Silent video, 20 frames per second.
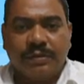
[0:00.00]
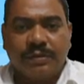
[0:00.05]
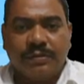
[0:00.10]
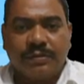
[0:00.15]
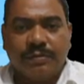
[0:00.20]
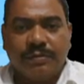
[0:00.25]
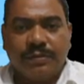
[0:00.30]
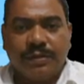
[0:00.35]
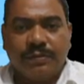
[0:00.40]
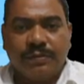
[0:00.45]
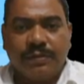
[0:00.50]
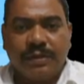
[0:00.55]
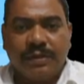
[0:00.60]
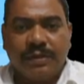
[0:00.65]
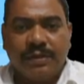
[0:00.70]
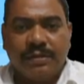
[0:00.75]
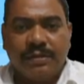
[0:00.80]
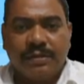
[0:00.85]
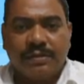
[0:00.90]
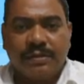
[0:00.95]
So B1
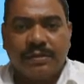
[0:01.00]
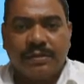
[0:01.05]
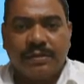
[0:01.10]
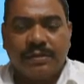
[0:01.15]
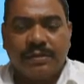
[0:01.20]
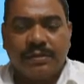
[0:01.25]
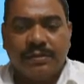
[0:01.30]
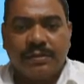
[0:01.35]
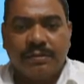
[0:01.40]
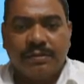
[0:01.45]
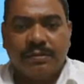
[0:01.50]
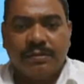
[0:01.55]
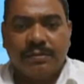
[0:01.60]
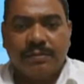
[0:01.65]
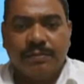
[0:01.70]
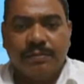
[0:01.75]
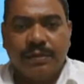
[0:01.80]
is 0,